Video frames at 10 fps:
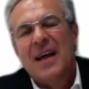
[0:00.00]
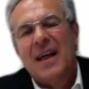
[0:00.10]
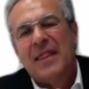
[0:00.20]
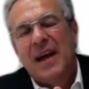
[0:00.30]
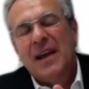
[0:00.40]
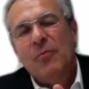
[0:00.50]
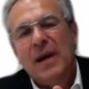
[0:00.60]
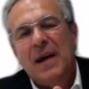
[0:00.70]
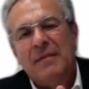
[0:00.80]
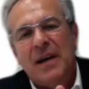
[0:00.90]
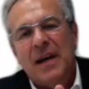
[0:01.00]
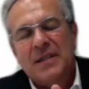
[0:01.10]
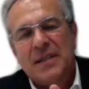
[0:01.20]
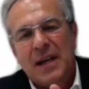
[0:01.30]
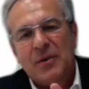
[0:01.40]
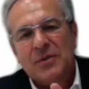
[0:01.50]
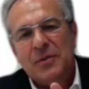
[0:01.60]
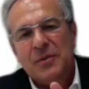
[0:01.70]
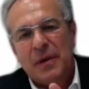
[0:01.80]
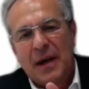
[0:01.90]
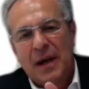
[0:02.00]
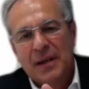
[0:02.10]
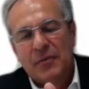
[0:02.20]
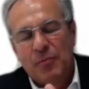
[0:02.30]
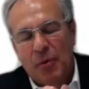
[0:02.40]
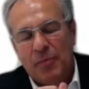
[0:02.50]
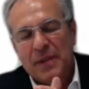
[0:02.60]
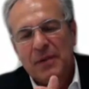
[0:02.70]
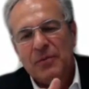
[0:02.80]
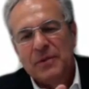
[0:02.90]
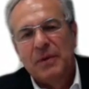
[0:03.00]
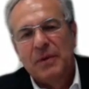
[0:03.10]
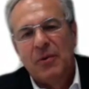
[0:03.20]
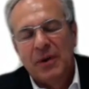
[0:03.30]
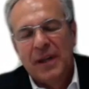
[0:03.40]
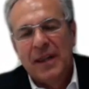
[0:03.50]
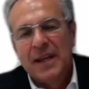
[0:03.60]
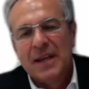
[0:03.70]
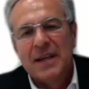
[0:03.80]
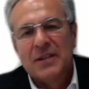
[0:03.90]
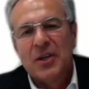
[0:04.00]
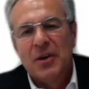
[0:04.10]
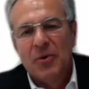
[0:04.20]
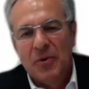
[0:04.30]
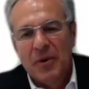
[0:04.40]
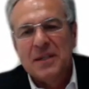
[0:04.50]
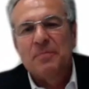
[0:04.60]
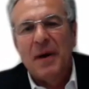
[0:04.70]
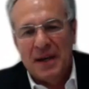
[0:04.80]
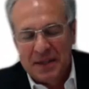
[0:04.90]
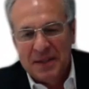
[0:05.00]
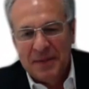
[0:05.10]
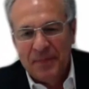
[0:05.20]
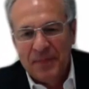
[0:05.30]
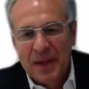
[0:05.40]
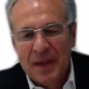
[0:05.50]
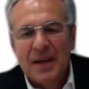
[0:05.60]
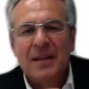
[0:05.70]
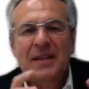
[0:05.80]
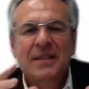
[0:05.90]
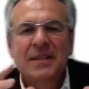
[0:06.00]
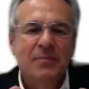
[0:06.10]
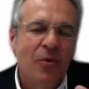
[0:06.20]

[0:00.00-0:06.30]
Then we have a second kind of property, which we call it the Chenot Espace. This is